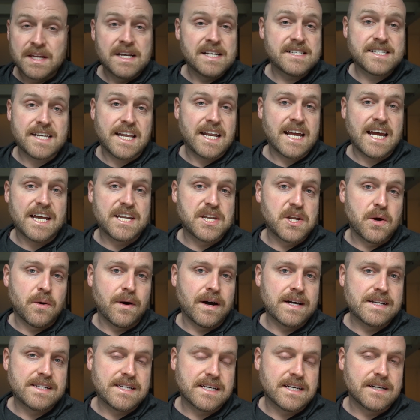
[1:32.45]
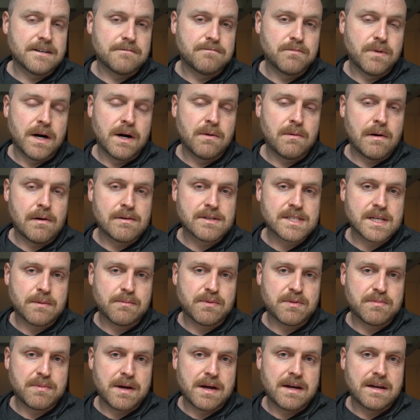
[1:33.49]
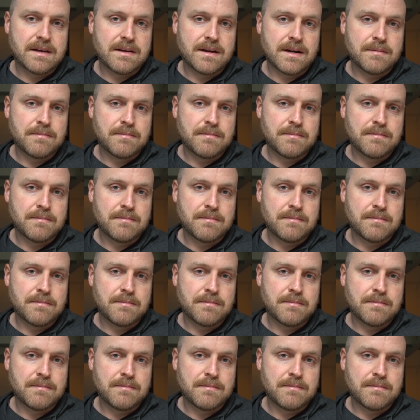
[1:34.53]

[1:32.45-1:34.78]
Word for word: He said he had no idea what was up with my